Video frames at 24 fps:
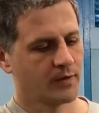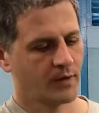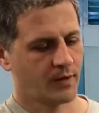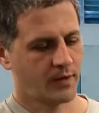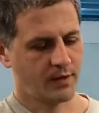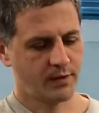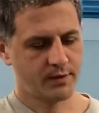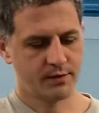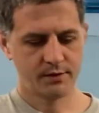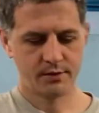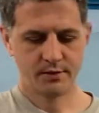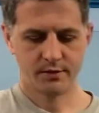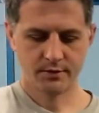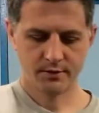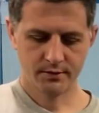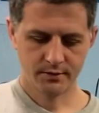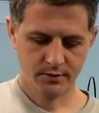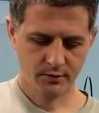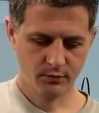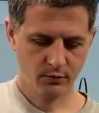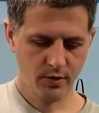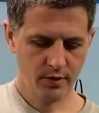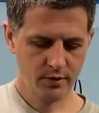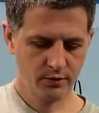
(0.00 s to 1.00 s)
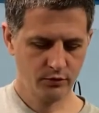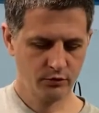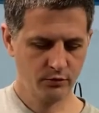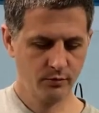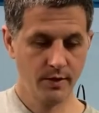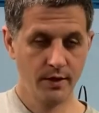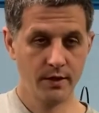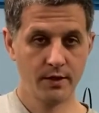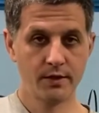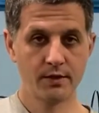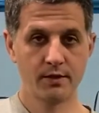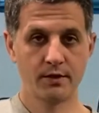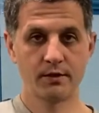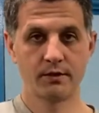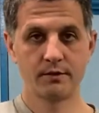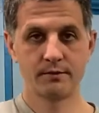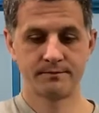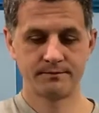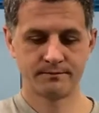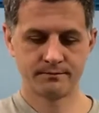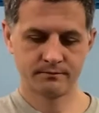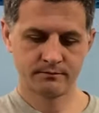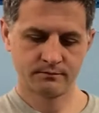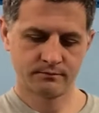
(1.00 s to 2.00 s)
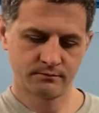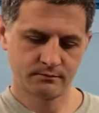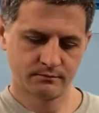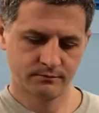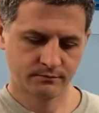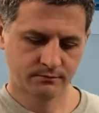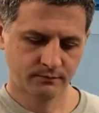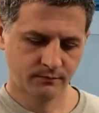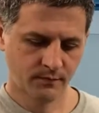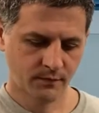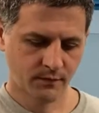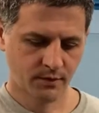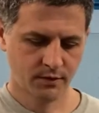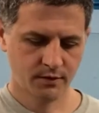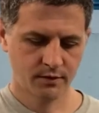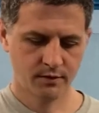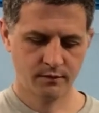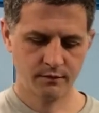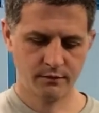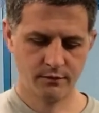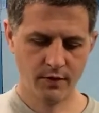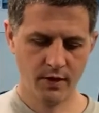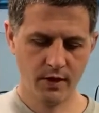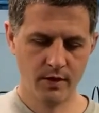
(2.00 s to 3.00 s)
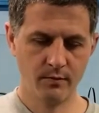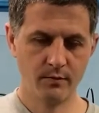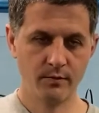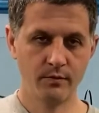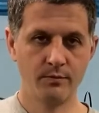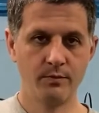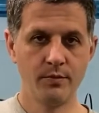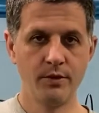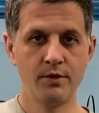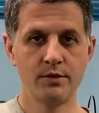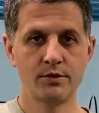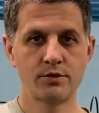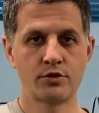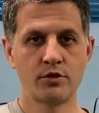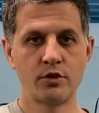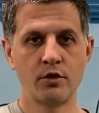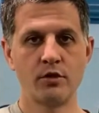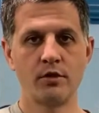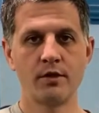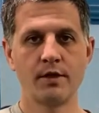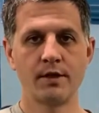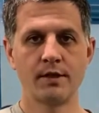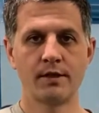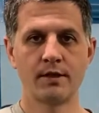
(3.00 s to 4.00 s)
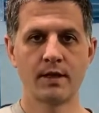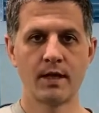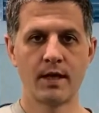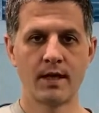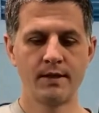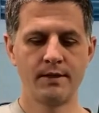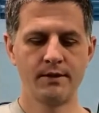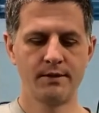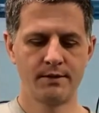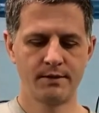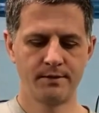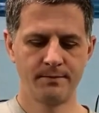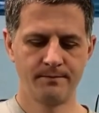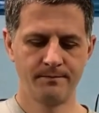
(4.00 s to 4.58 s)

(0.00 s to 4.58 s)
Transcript: And a way to make a frame be strong and light,